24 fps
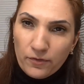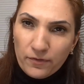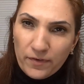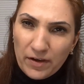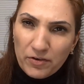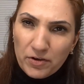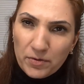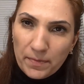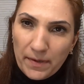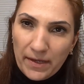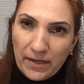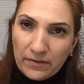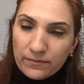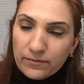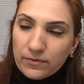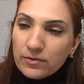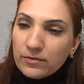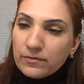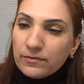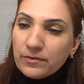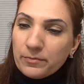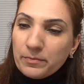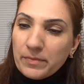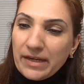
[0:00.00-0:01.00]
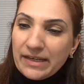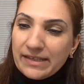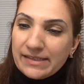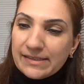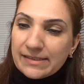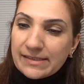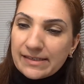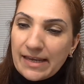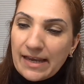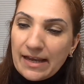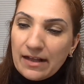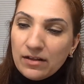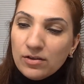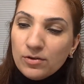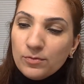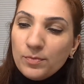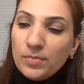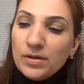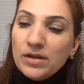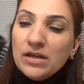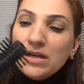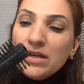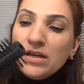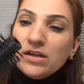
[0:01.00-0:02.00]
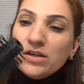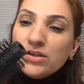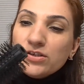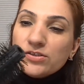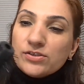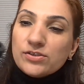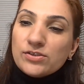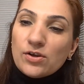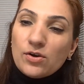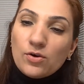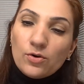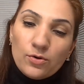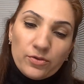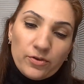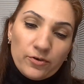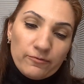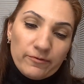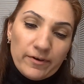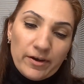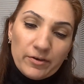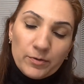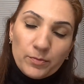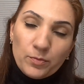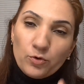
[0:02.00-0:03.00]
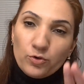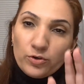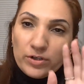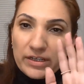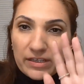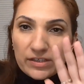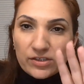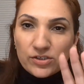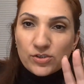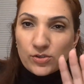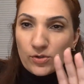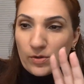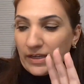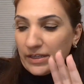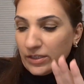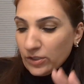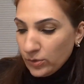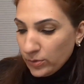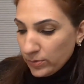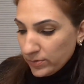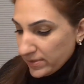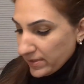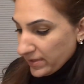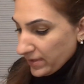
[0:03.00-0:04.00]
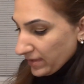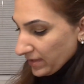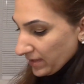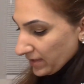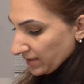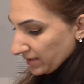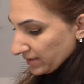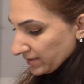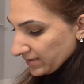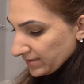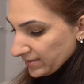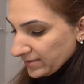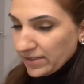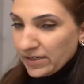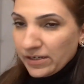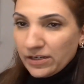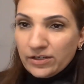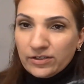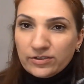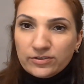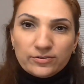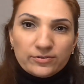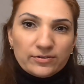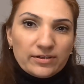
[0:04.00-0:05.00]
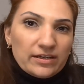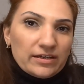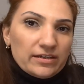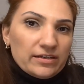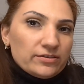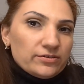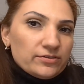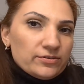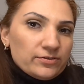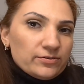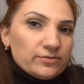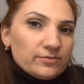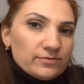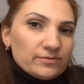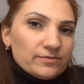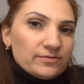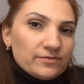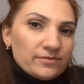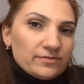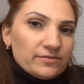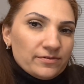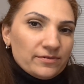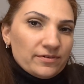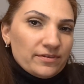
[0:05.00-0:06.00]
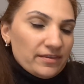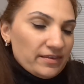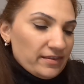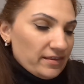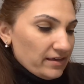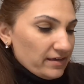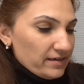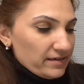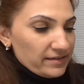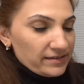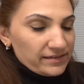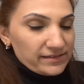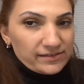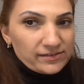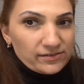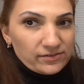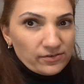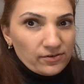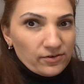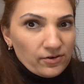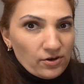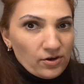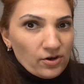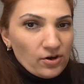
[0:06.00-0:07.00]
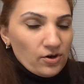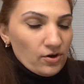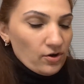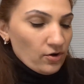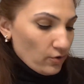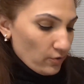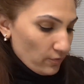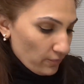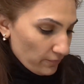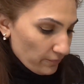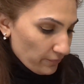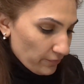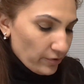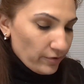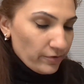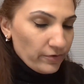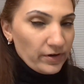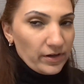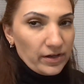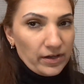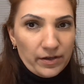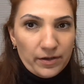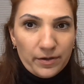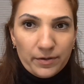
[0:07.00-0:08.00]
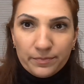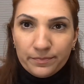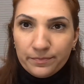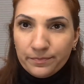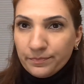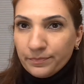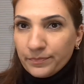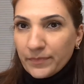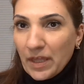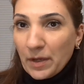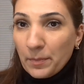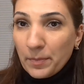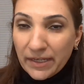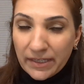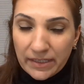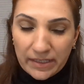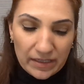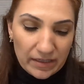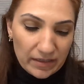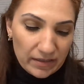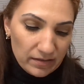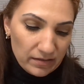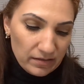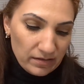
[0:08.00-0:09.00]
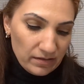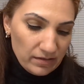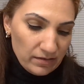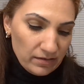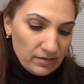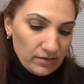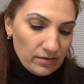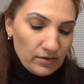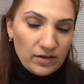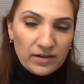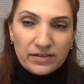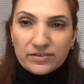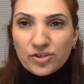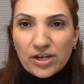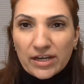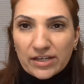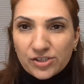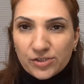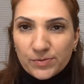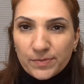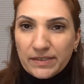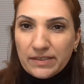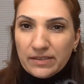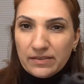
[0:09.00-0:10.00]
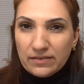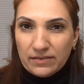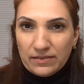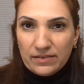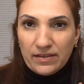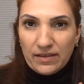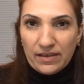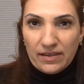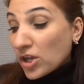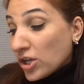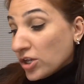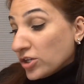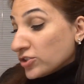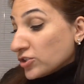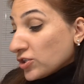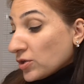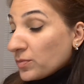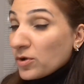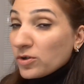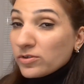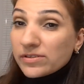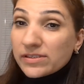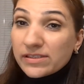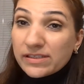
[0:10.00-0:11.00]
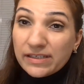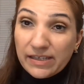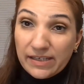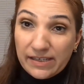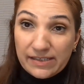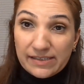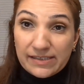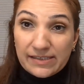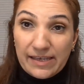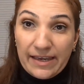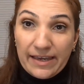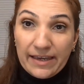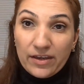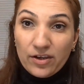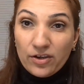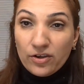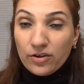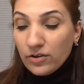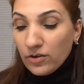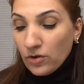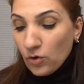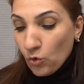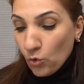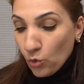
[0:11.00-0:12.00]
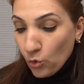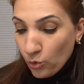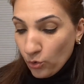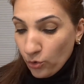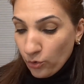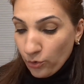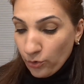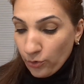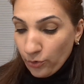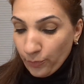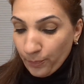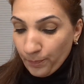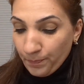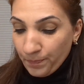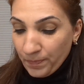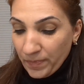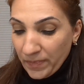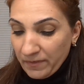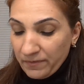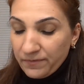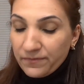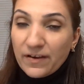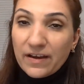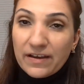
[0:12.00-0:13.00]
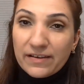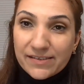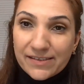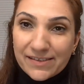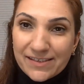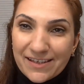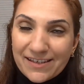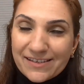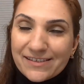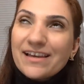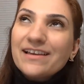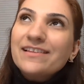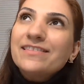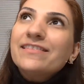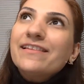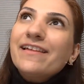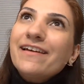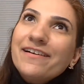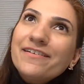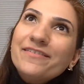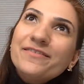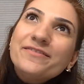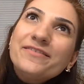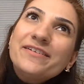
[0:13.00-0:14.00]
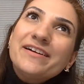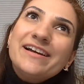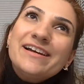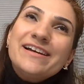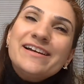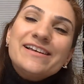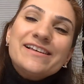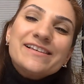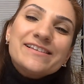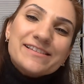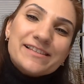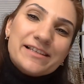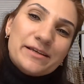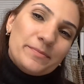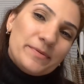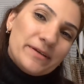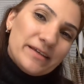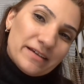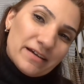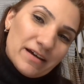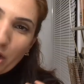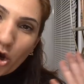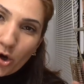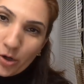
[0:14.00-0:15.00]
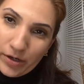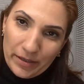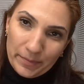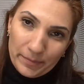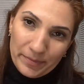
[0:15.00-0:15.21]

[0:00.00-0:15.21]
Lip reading: very painful for my scalp, so they're very pointy. So I use this to kind of do this over a bucket, a trash bin. So mostly it's hair or fuzz, because I love sleeping on a